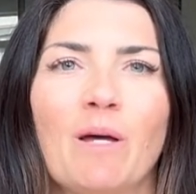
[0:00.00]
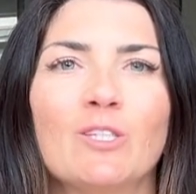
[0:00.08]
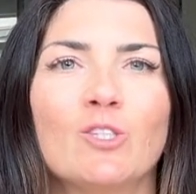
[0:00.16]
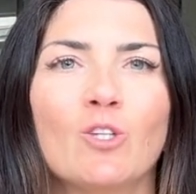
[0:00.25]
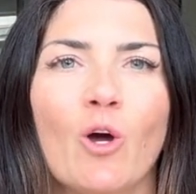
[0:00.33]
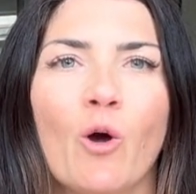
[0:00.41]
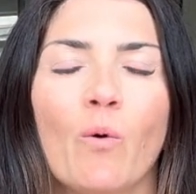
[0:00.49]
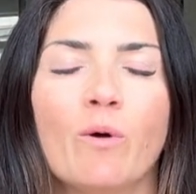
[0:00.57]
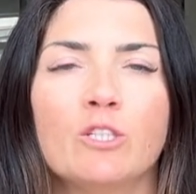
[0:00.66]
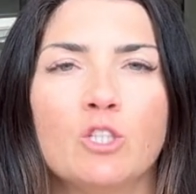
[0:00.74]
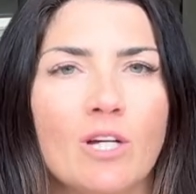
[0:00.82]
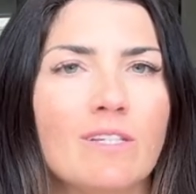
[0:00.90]

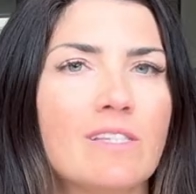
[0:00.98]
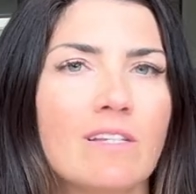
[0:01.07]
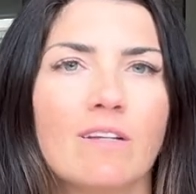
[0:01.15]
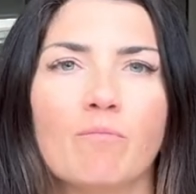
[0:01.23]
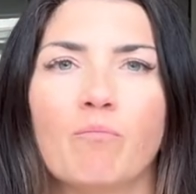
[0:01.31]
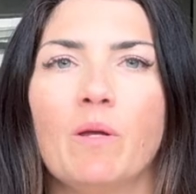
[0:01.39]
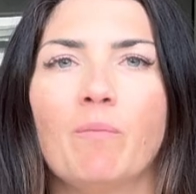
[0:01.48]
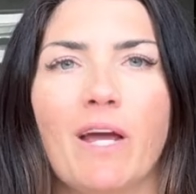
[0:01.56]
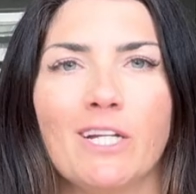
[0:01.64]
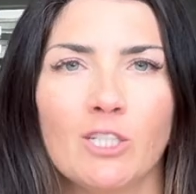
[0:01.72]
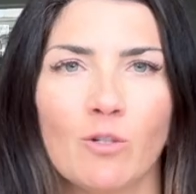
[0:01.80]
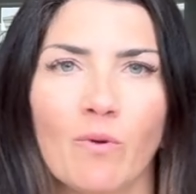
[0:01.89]
So just be
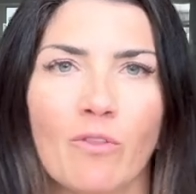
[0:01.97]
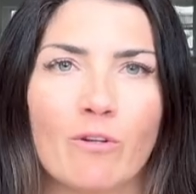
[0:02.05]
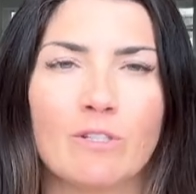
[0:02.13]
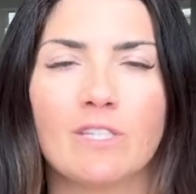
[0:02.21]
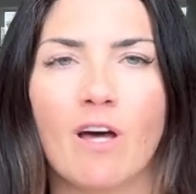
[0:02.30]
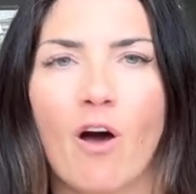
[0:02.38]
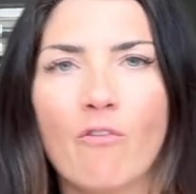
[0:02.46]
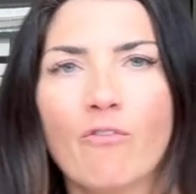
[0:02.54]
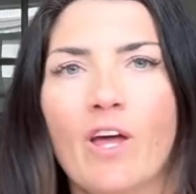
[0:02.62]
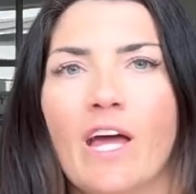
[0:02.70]
patient with yourself.